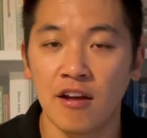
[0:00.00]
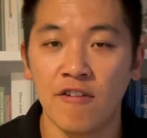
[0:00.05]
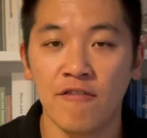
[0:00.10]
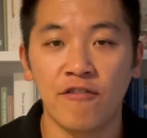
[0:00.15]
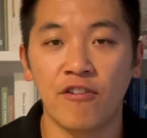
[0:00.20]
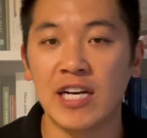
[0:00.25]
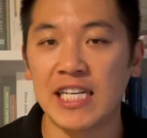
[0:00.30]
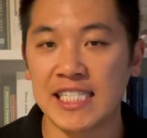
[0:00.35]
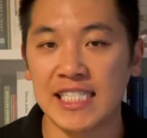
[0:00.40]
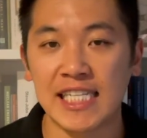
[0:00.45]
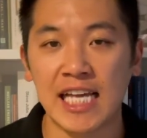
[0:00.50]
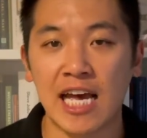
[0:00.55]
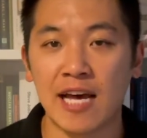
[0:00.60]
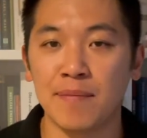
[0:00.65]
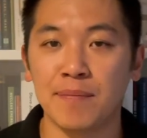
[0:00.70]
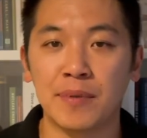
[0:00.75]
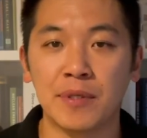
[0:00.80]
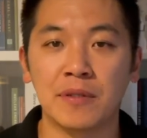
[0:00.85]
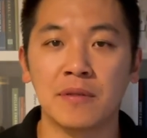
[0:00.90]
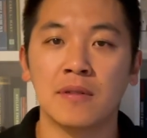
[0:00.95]
For
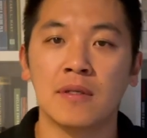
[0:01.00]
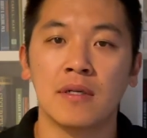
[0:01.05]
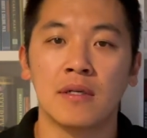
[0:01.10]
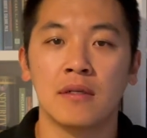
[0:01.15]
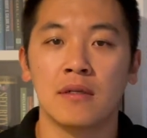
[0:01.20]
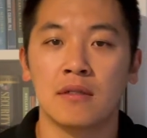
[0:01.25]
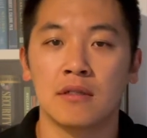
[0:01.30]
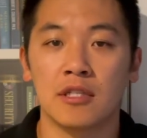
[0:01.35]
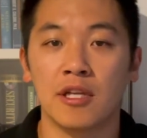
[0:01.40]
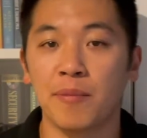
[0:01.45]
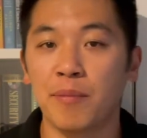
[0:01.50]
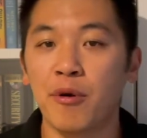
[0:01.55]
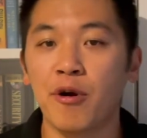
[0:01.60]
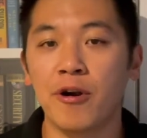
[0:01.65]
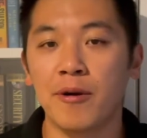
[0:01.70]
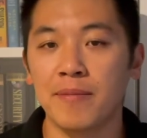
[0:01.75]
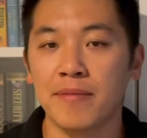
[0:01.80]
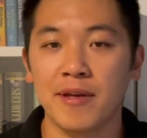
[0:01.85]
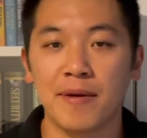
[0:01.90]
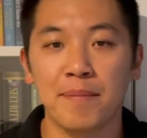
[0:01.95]
example, the
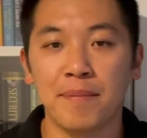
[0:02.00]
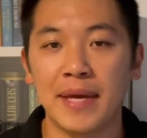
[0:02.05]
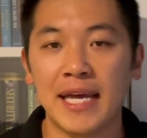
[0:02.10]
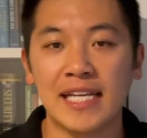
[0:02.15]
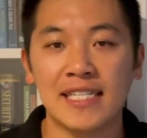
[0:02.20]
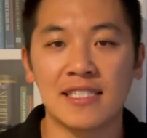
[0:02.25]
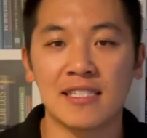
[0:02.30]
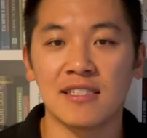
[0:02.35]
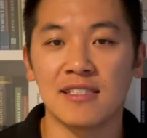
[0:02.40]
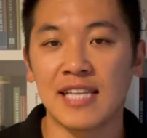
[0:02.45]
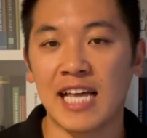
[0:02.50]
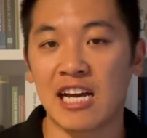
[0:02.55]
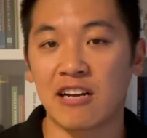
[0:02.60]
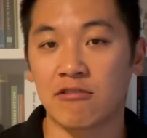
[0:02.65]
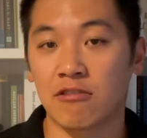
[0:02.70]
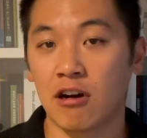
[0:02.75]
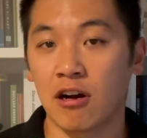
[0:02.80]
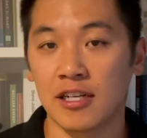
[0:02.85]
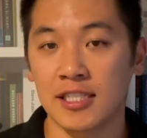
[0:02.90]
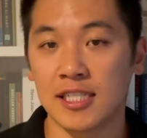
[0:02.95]
Permian Basin that
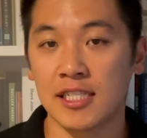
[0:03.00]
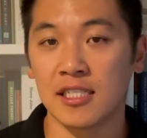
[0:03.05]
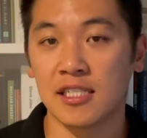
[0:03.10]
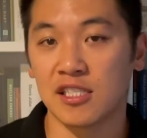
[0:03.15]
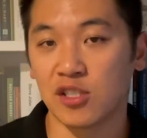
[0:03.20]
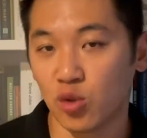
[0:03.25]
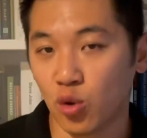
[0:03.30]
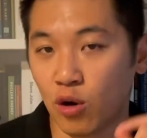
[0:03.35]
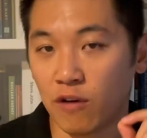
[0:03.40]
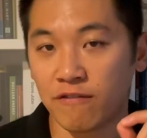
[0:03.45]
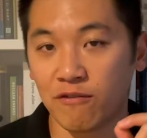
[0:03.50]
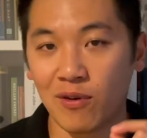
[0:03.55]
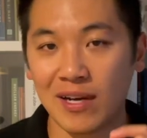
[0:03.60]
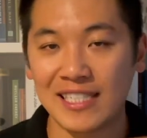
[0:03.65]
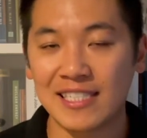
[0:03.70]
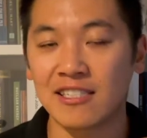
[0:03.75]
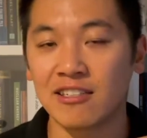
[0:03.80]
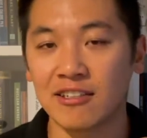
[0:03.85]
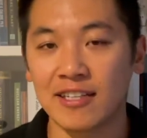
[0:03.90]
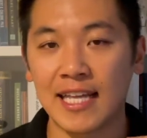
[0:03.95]
crosses
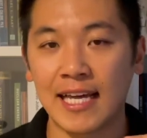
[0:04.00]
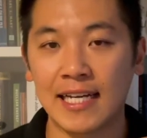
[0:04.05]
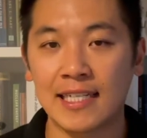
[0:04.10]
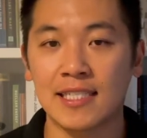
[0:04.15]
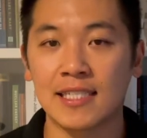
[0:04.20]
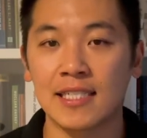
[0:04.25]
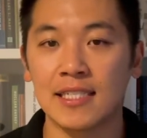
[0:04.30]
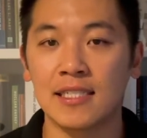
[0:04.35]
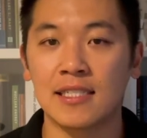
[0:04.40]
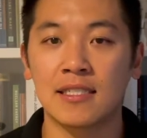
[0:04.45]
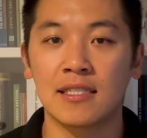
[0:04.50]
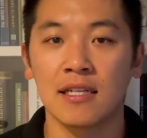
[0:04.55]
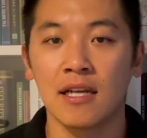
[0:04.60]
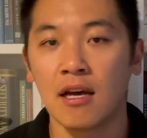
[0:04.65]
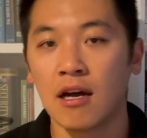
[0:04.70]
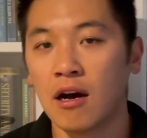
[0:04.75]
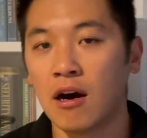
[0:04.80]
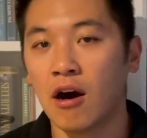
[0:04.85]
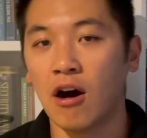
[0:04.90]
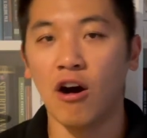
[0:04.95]
northwestern Texas
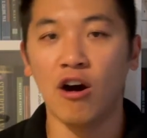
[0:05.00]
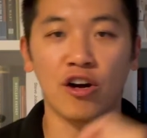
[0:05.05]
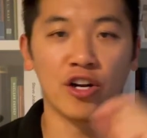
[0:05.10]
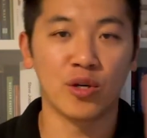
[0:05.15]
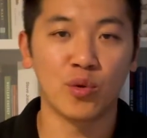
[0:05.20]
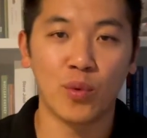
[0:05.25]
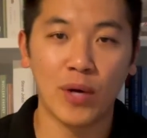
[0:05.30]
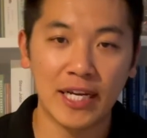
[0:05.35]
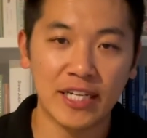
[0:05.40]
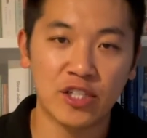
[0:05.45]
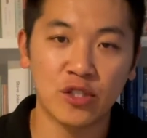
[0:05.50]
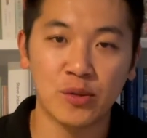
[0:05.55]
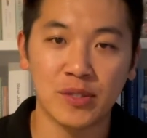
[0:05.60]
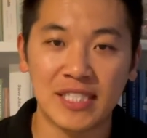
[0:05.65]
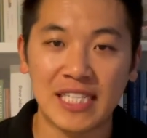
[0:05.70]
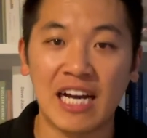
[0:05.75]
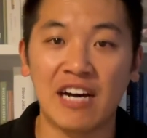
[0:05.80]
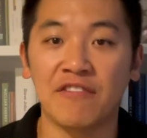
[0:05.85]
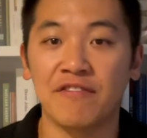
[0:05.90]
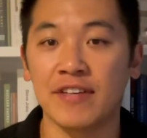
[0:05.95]
all the way to
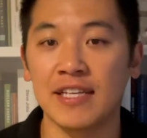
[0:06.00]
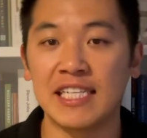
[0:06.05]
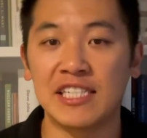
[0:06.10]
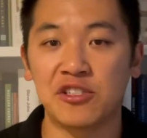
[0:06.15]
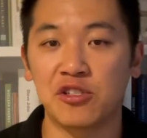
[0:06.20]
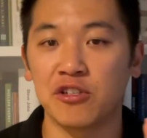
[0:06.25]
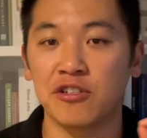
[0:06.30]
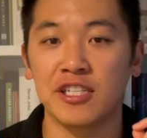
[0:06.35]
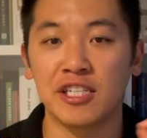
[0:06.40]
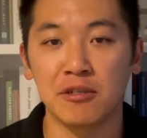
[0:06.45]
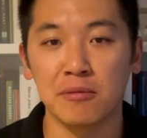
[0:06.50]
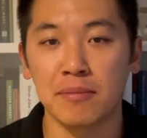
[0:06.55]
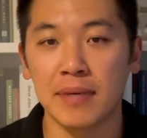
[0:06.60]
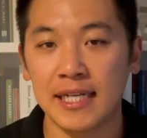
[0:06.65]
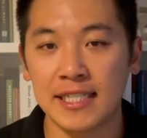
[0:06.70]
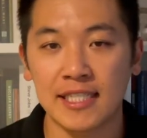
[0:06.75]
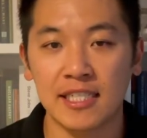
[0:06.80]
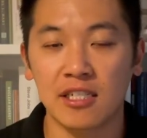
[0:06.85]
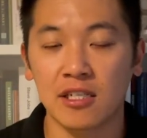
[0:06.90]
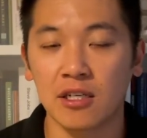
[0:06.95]
southeastern New
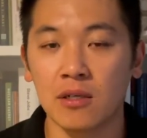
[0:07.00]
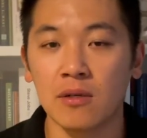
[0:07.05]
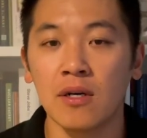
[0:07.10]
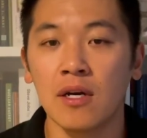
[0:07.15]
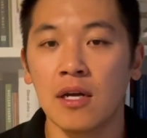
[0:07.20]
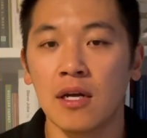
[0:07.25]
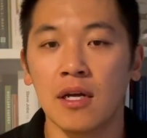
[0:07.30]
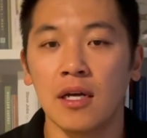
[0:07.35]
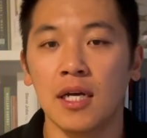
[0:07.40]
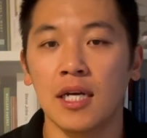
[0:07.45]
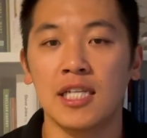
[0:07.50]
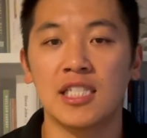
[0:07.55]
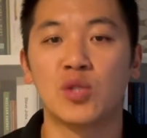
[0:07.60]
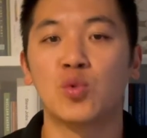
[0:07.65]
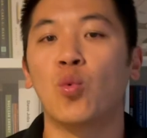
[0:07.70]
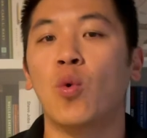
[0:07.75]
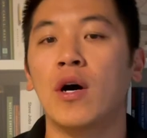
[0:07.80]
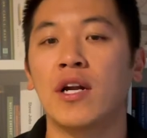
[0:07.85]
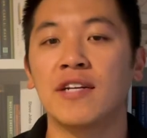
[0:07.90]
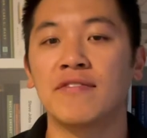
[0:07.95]
Mexico is
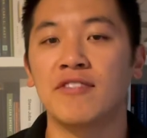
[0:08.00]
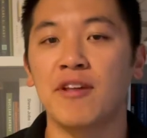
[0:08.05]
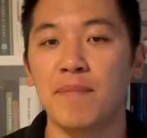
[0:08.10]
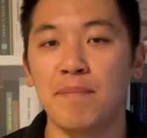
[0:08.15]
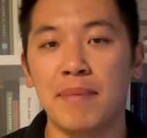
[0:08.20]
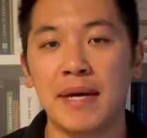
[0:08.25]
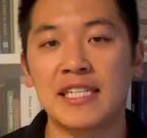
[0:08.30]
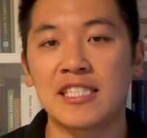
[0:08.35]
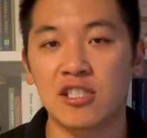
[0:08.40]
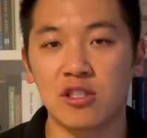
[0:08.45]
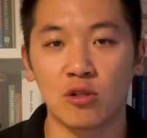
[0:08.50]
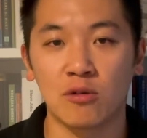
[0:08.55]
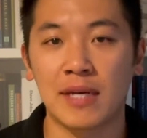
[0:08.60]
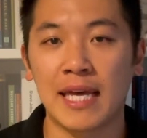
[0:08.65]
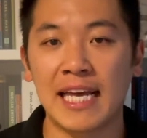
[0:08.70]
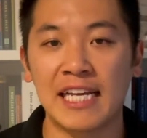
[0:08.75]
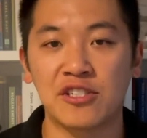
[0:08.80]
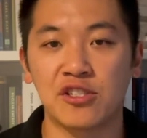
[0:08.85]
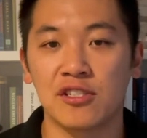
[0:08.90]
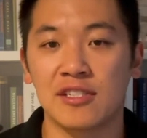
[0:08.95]
one of the best
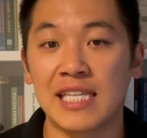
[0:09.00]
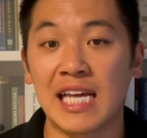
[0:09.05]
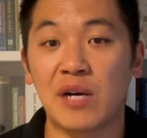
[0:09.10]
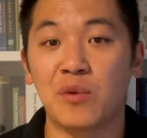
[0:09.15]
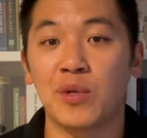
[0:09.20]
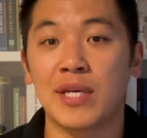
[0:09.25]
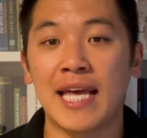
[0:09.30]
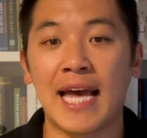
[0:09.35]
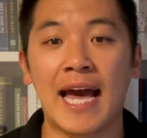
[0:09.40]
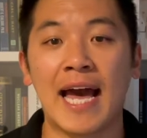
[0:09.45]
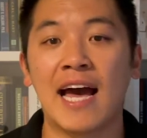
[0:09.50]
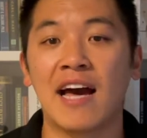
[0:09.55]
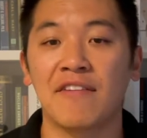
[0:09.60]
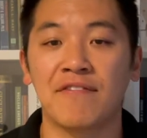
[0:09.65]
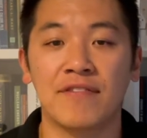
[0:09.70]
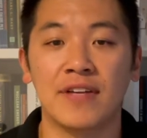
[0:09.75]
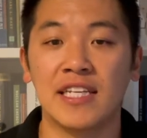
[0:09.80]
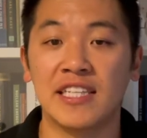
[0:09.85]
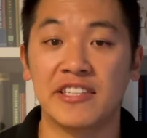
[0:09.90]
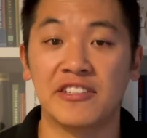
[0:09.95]
locations that we have
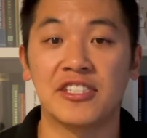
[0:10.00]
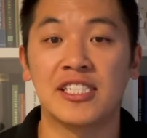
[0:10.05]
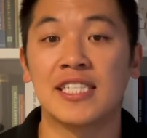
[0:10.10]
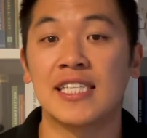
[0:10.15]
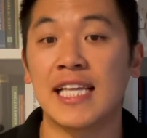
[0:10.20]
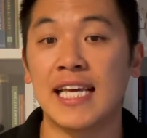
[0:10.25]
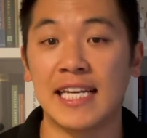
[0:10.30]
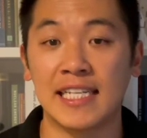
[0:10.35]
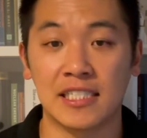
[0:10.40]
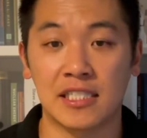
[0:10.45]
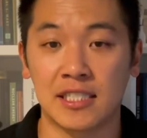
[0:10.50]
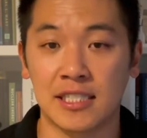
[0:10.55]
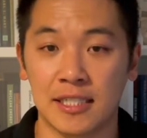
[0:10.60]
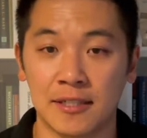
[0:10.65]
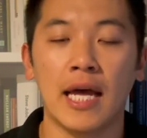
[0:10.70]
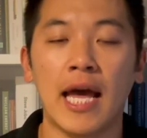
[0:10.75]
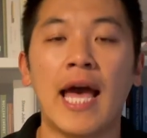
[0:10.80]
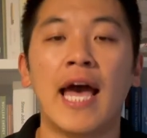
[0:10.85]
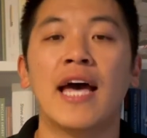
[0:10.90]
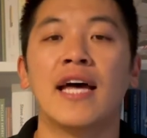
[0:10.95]
in the States,
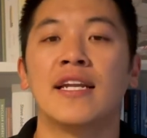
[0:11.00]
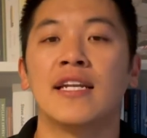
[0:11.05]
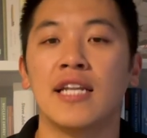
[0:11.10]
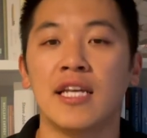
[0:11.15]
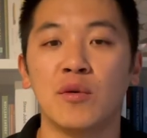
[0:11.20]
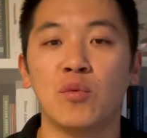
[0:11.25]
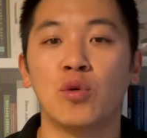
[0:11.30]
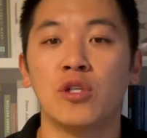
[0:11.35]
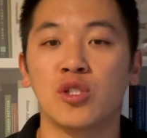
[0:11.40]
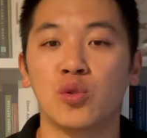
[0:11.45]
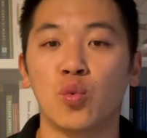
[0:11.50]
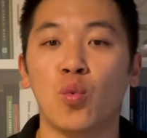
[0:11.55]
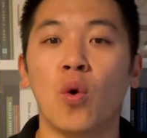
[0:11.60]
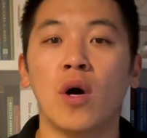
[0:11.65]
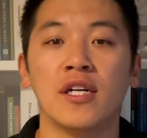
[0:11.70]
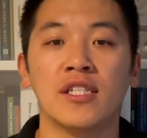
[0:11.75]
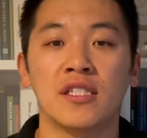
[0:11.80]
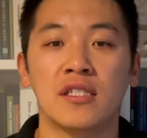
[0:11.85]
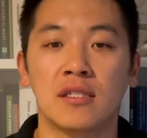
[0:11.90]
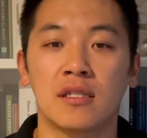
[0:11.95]
and it was
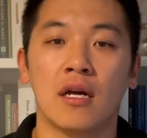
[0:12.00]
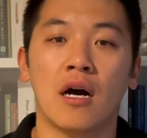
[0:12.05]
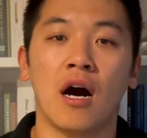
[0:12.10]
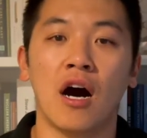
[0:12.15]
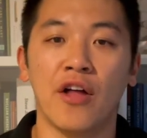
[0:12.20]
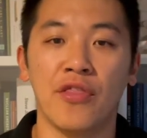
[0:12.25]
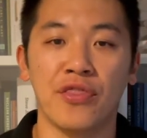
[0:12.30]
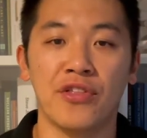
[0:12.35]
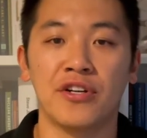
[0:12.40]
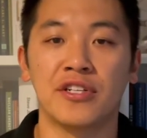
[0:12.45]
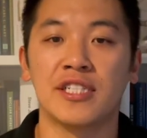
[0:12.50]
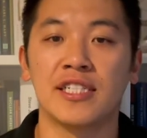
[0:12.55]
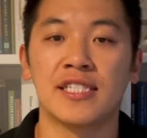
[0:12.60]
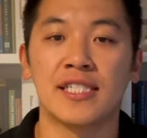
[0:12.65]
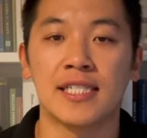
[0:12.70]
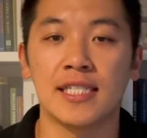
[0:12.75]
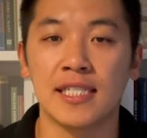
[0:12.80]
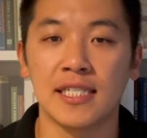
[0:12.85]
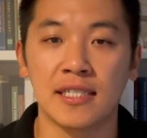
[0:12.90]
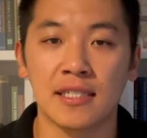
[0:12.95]
once under the
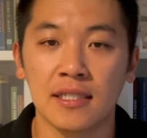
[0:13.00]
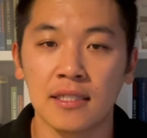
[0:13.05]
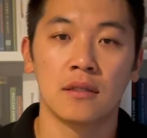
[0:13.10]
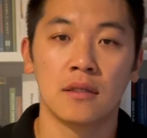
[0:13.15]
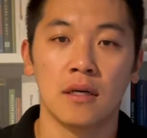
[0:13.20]
sea.